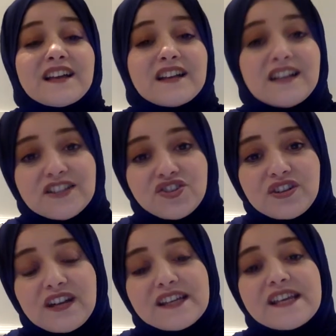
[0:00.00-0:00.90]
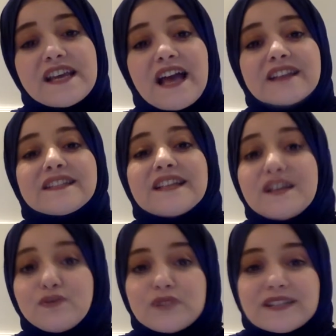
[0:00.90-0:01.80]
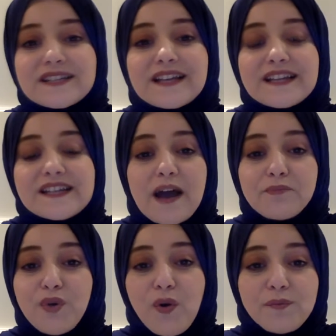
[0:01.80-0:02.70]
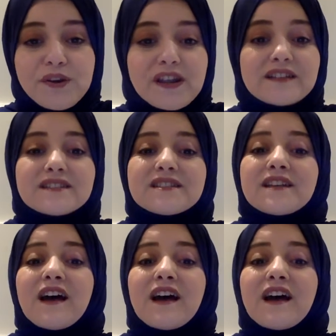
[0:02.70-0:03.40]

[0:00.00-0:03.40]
Culturally and linguistically appropriate